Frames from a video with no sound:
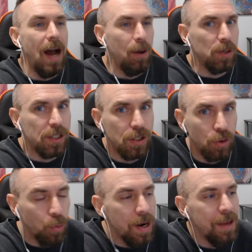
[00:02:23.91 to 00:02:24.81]
I was
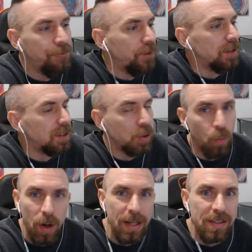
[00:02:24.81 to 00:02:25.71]
3 for
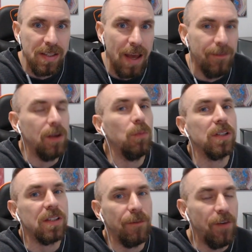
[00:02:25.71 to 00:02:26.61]
27
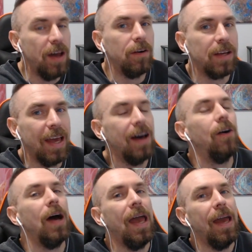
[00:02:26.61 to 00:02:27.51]
was the final
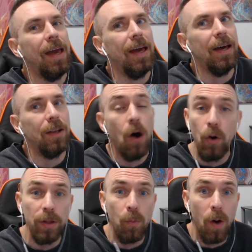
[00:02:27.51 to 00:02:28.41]
count, and
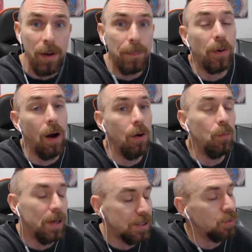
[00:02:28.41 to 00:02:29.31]
only one pro,
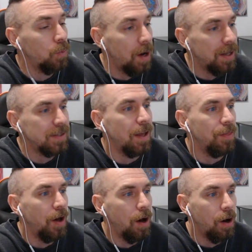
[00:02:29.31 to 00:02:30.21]
which was
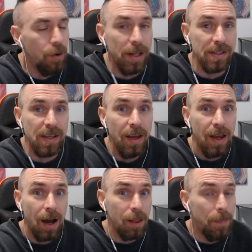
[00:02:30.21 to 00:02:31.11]
the Otis.
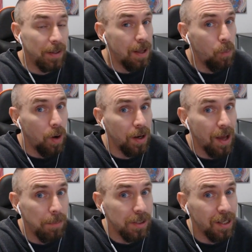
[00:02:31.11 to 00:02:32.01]
I only picked up one
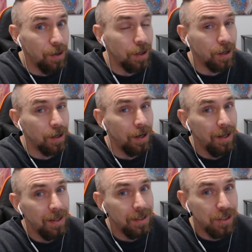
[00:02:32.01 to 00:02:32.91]
Gobbledygooker,
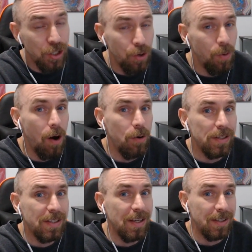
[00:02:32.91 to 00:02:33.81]
two
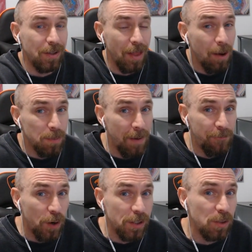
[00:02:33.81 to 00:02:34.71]
Otises. So that was my
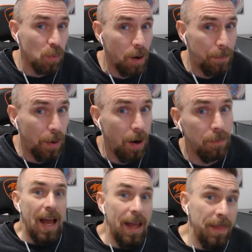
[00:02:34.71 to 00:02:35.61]
first Swarm
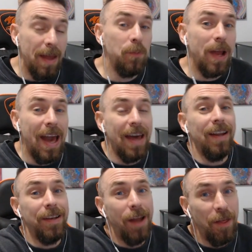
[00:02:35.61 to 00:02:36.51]
Pro. And then we had
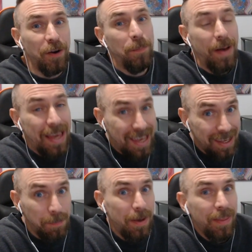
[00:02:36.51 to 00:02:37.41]
another
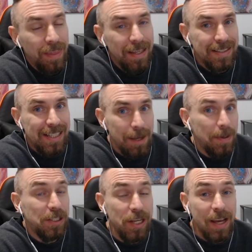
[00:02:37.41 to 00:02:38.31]
Behemoth uh,
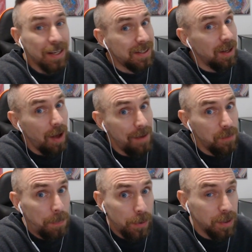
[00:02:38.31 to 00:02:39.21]
TBG. I still
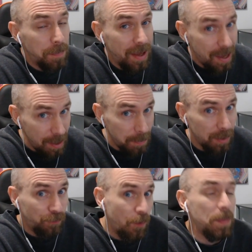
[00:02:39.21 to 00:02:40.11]
haven't pulled a
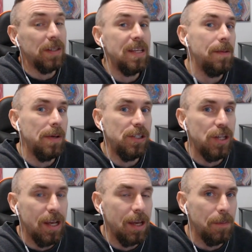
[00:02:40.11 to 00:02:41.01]
Behemoth from the
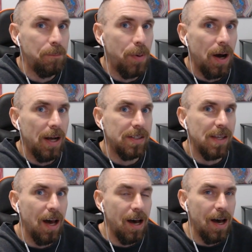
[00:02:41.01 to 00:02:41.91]
TBG, but
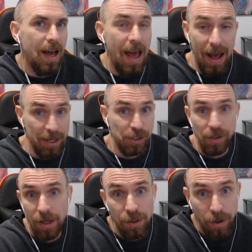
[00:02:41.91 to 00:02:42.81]
uh,
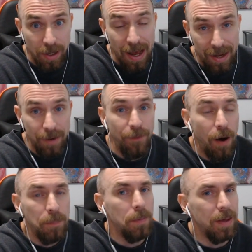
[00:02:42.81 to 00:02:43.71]
actually they're kind of
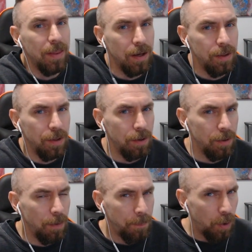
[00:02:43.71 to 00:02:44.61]
helping me. The, the,
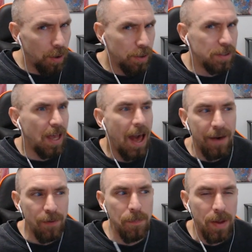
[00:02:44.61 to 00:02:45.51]
the pulls
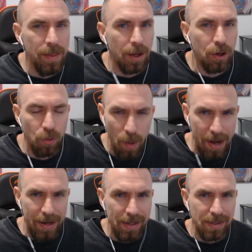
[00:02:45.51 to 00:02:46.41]
haven't been the
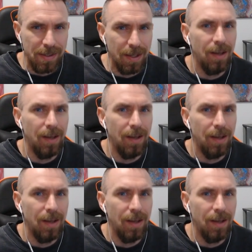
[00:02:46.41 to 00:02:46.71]
greatest.